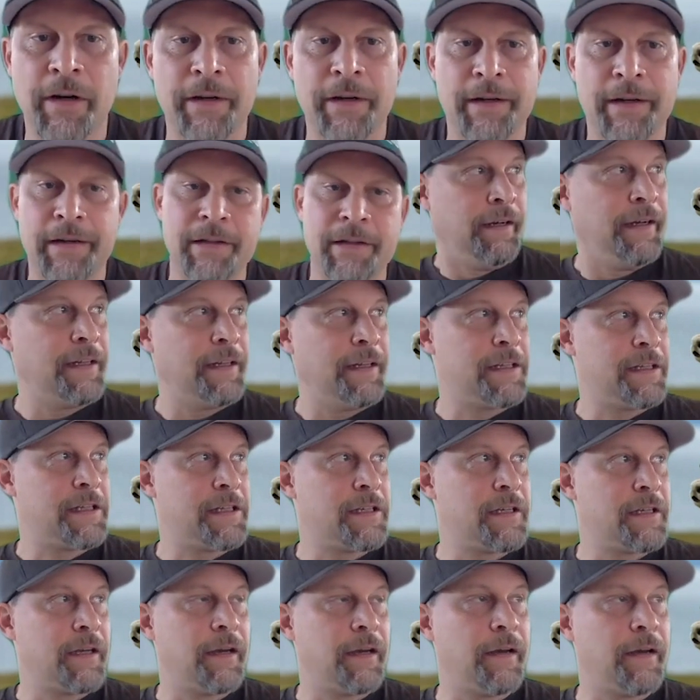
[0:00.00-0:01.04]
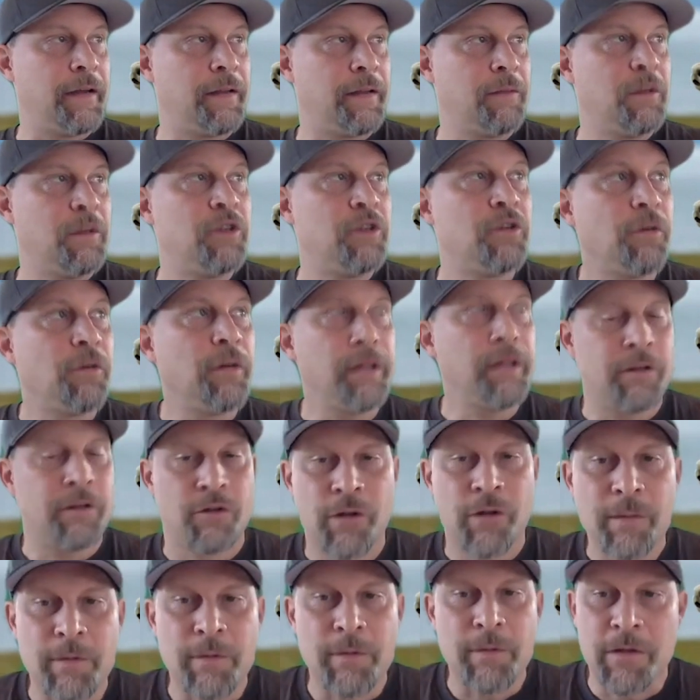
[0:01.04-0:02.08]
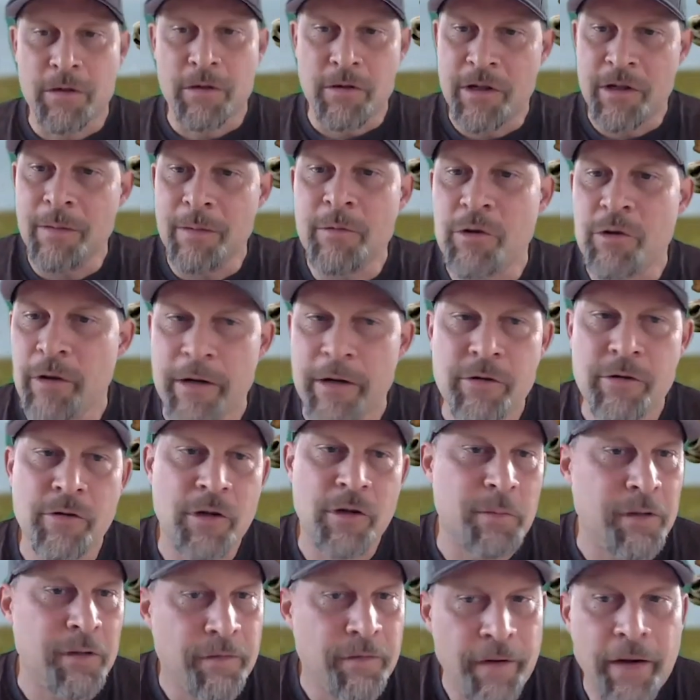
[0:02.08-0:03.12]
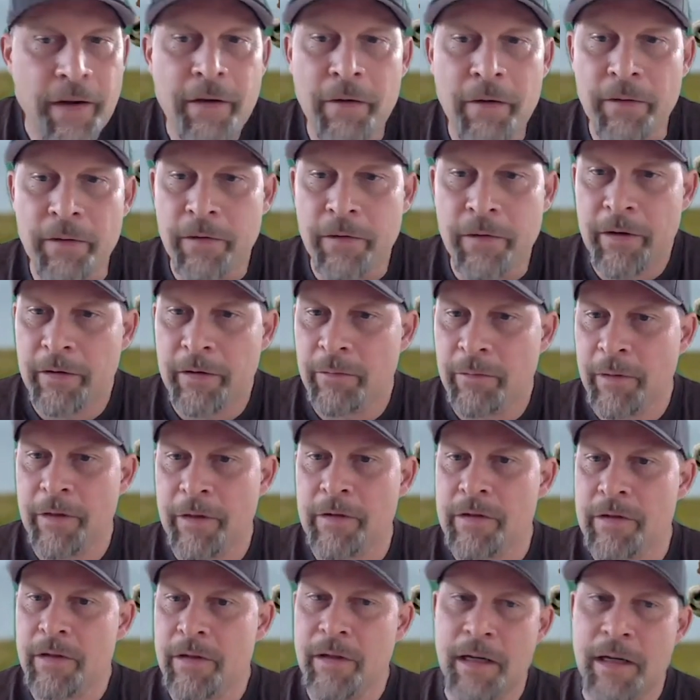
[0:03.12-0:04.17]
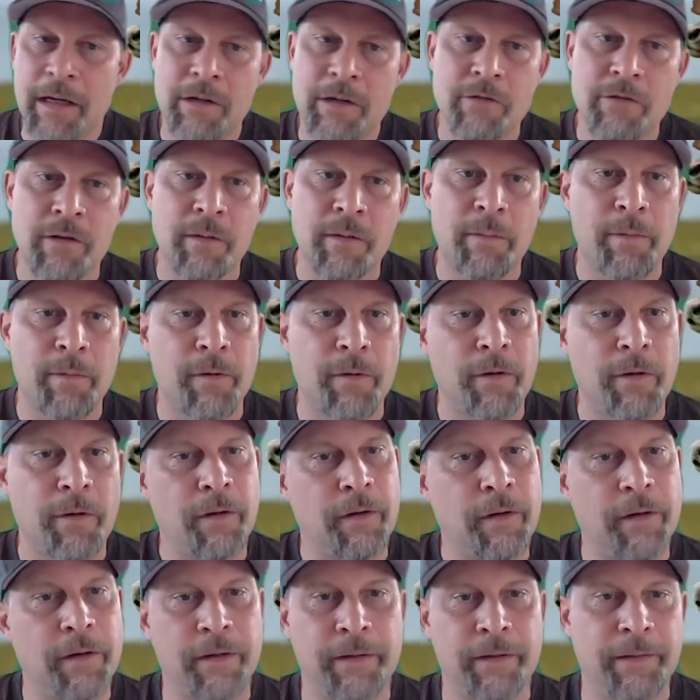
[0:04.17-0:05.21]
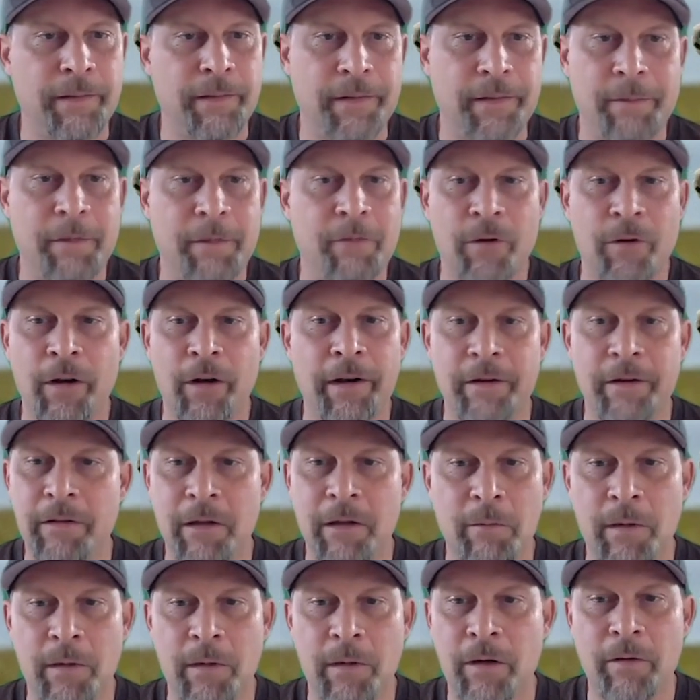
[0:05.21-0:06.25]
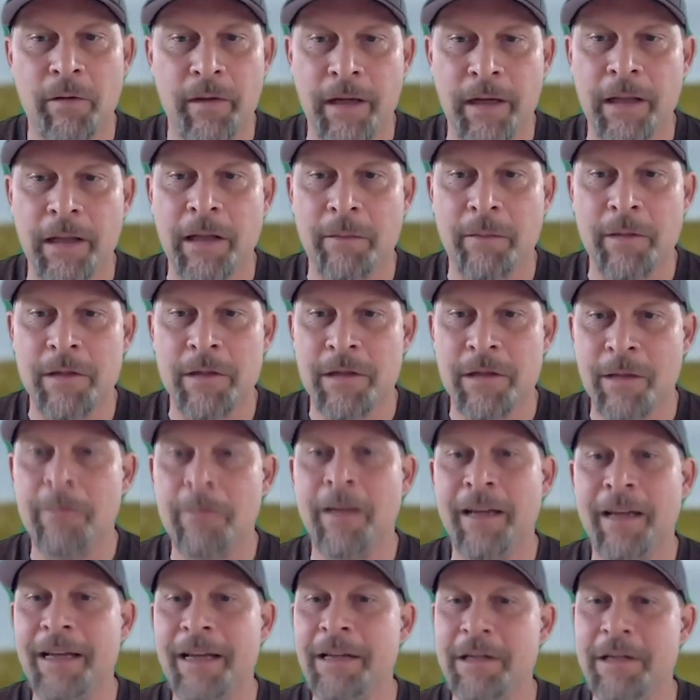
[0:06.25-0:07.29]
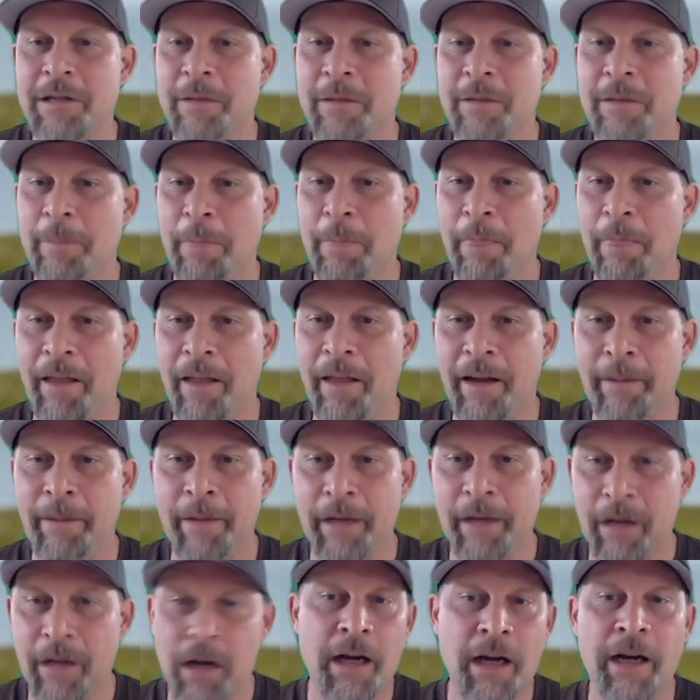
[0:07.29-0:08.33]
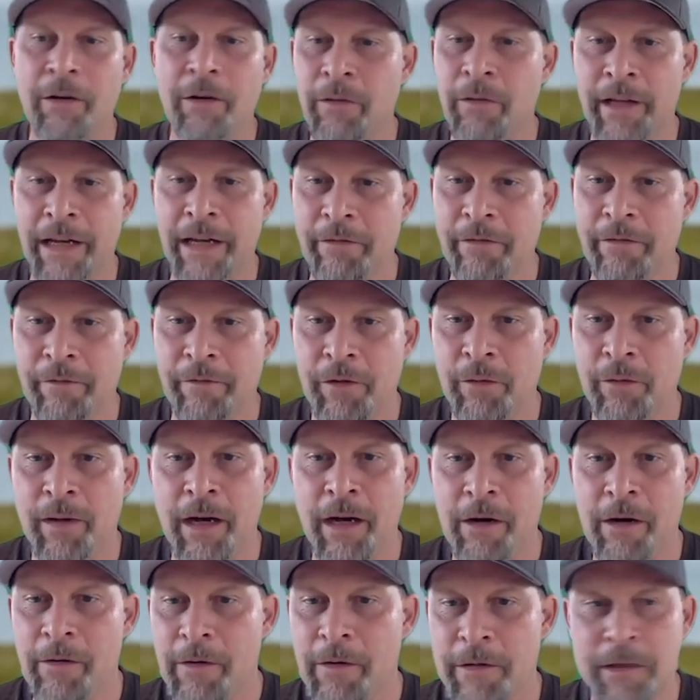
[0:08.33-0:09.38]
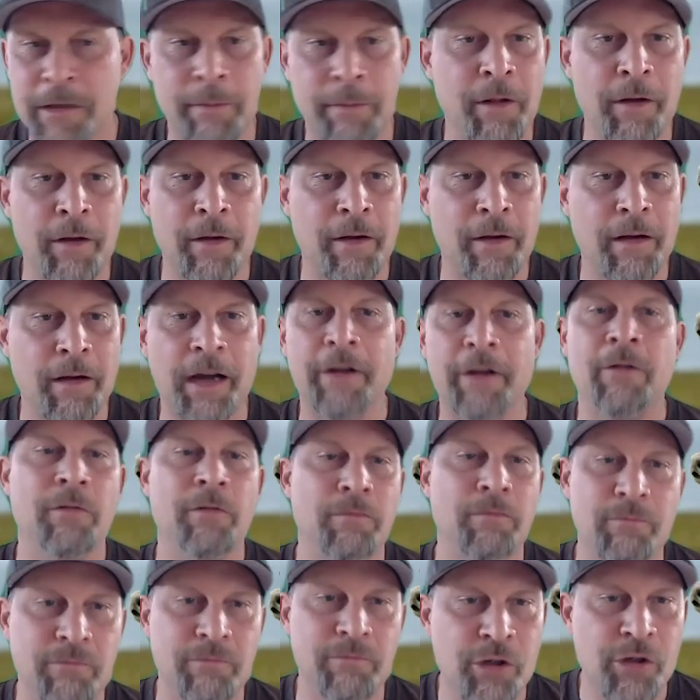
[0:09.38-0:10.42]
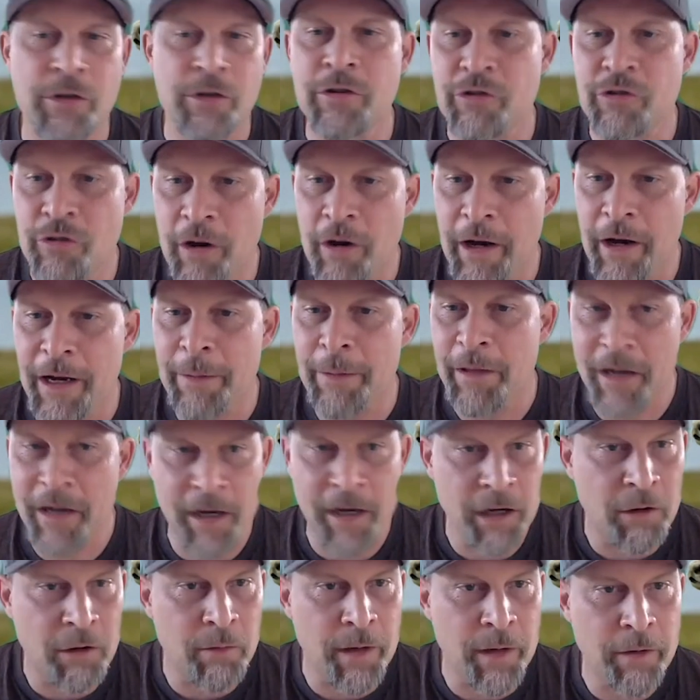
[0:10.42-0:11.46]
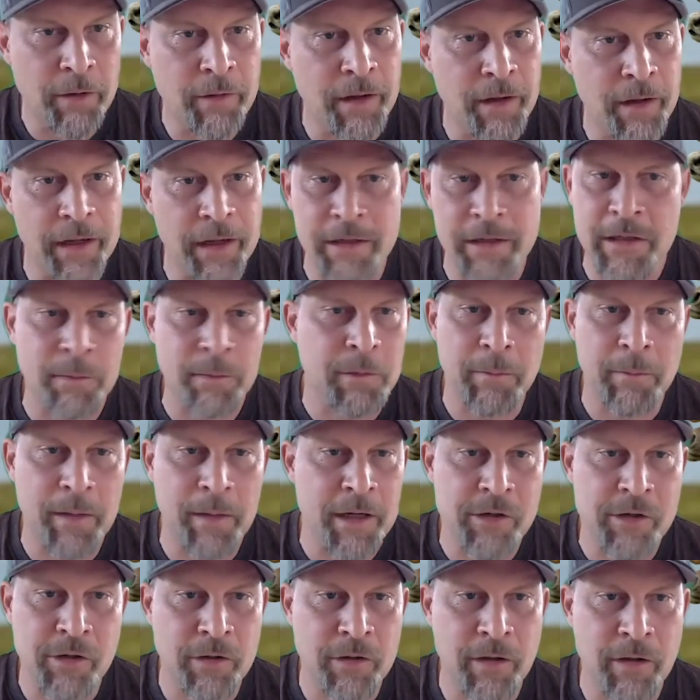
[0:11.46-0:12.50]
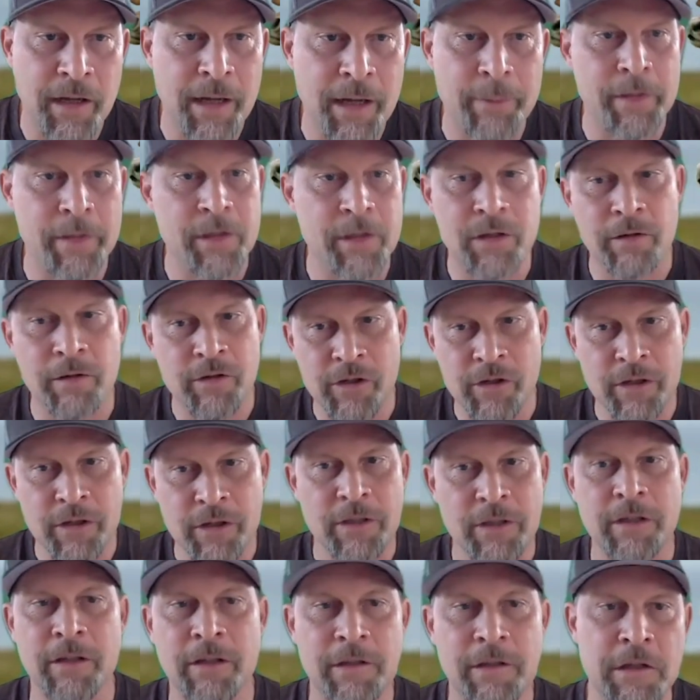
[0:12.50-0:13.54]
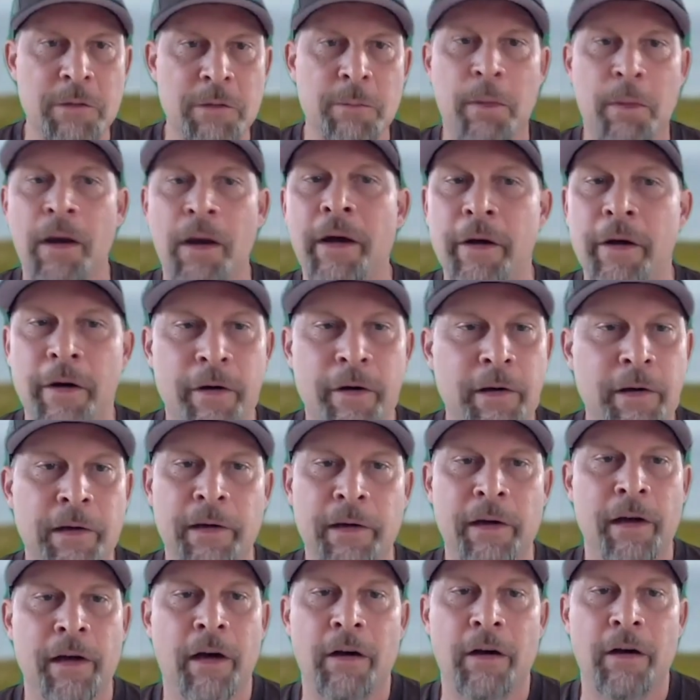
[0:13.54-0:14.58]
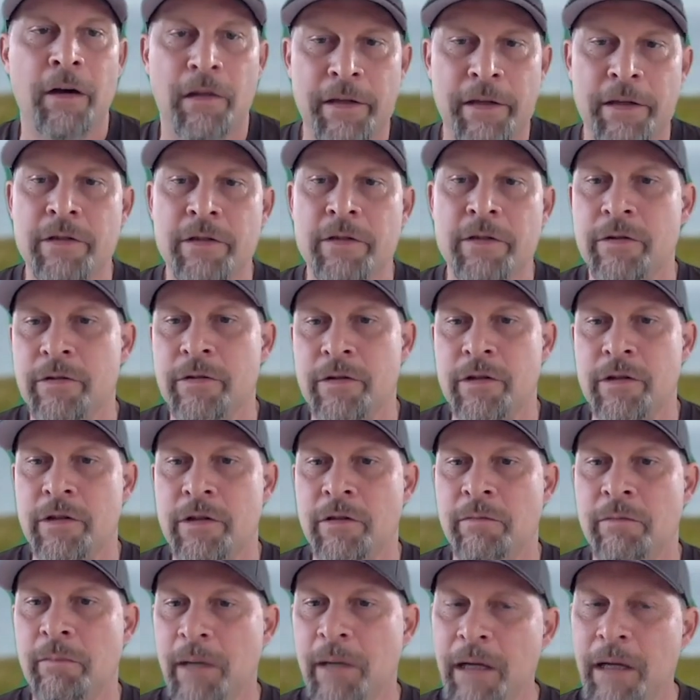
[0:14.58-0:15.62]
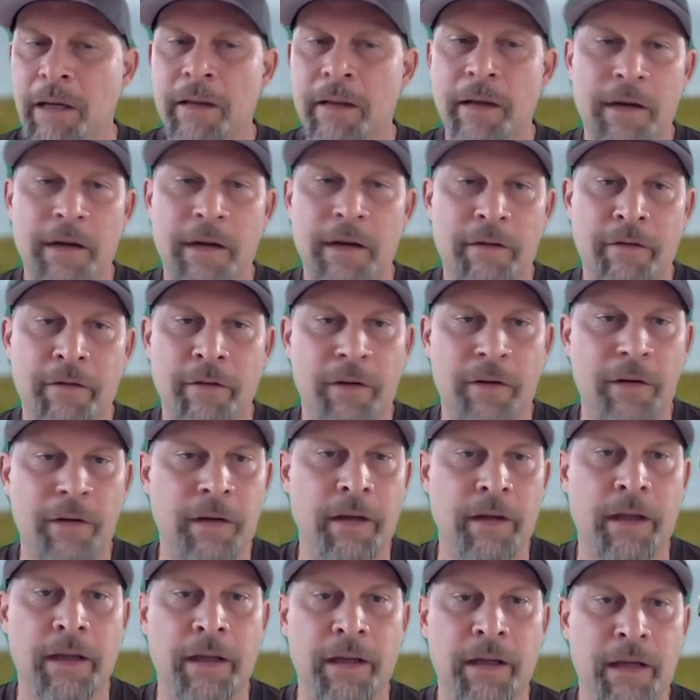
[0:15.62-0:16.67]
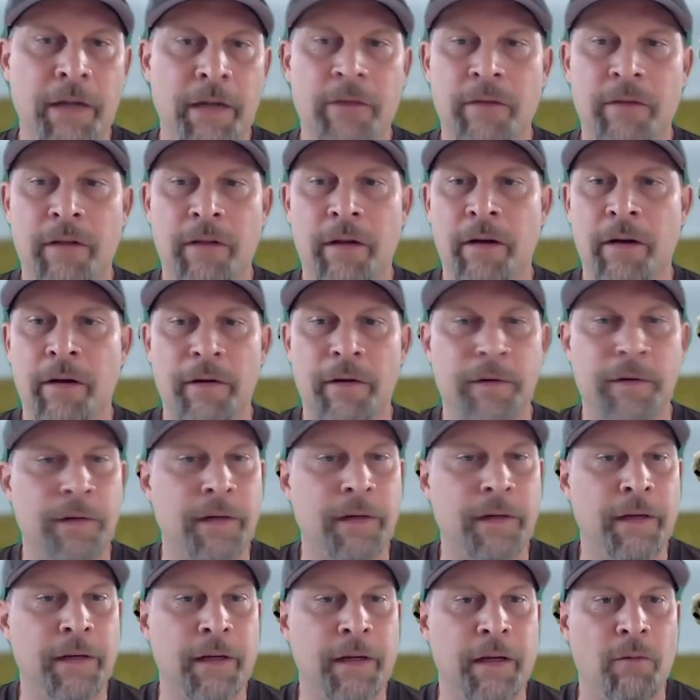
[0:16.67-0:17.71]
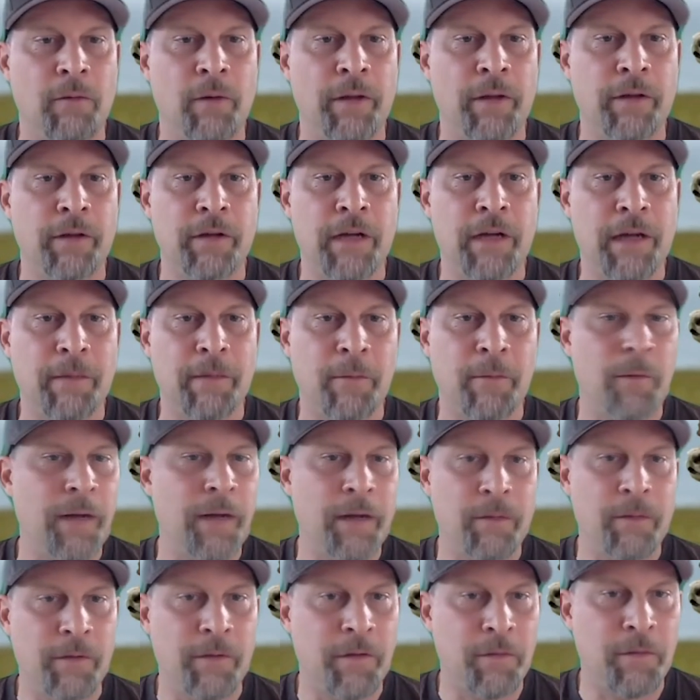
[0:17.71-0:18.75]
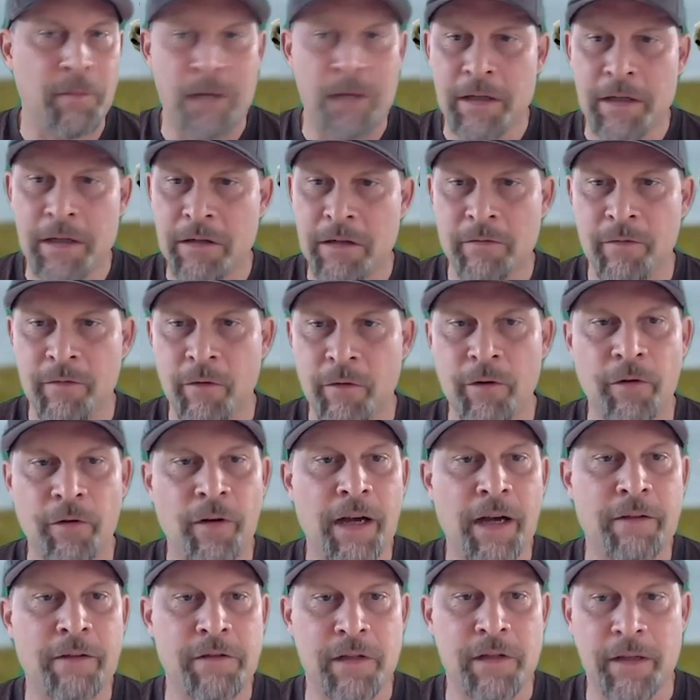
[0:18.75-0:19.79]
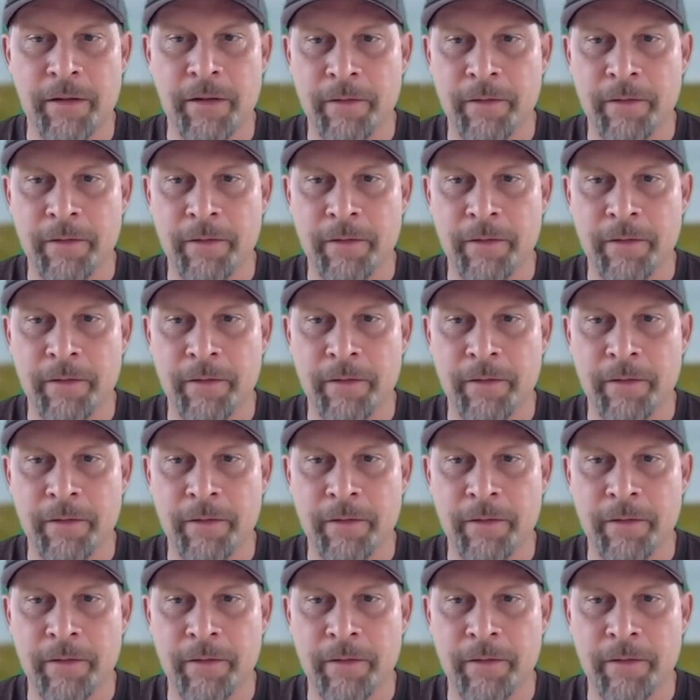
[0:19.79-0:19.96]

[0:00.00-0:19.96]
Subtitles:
And it's the majority of trips, there's some treasure to be found, whether it's a day trip or, I mean, if we're not out there, we don't get them. And some days I'm like, oh, I only have a few hours. I shouldn't try, but then I go out and something magical happens. So it's just to inspire our listeners to make that effort and get out there, whether you come away with an amazing photographs